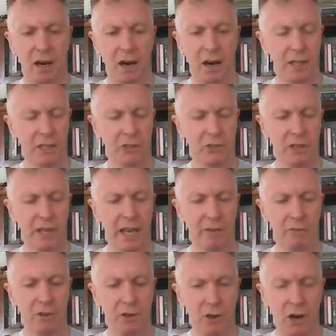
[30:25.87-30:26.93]
I literally have
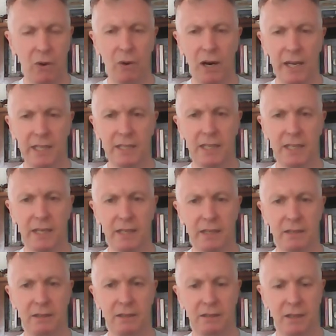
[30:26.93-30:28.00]
no
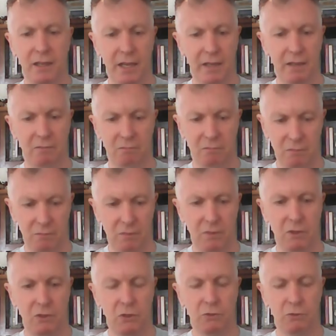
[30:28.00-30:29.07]
idea and
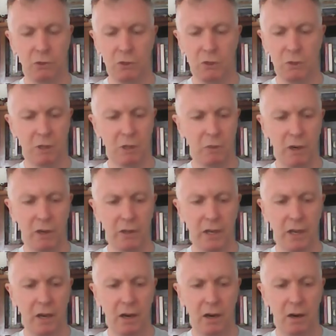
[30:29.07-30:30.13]
knew the rules pretty well
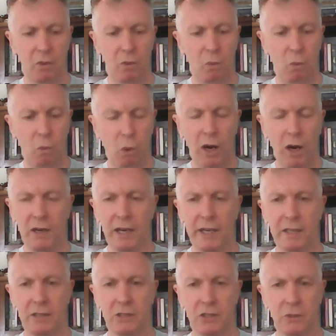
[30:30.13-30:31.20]
what I
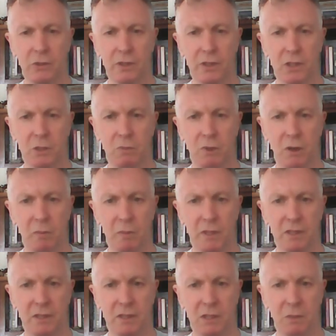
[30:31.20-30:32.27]
can do at this
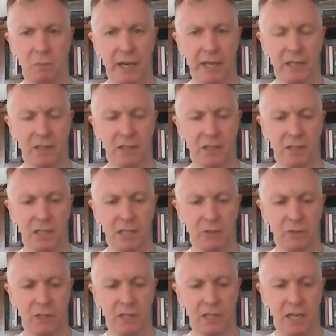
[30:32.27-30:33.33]
moment to make a
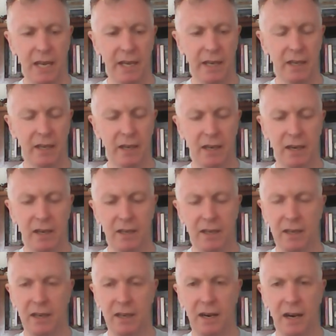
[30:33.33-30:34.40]
successful attack.
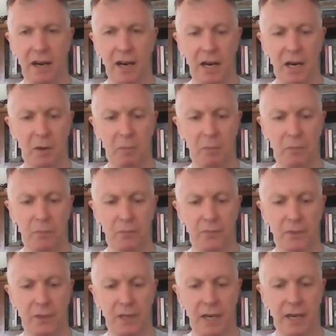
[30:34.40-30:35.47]
Um,
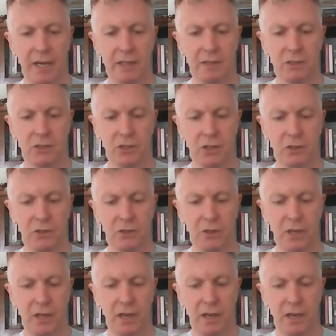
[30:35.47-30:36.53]
and so
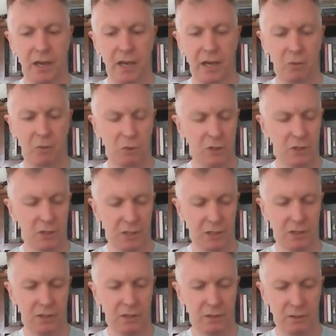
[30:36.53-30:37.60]
it
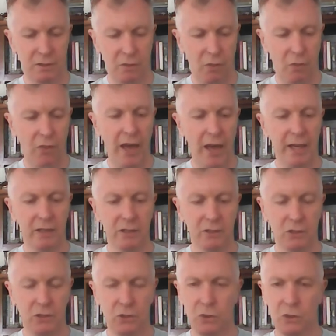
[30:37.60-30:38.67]
was that
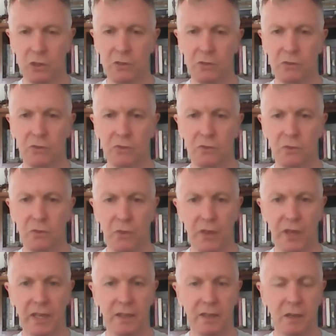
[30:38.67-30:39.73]
sort of
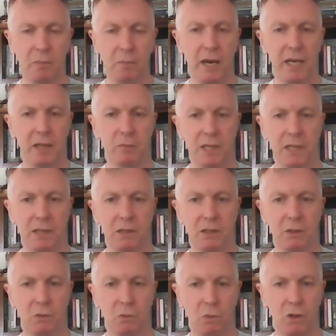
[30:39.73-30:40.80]
thing that made me
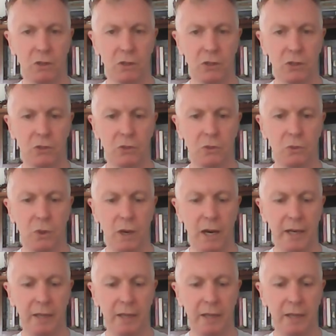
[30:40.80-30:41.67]
want to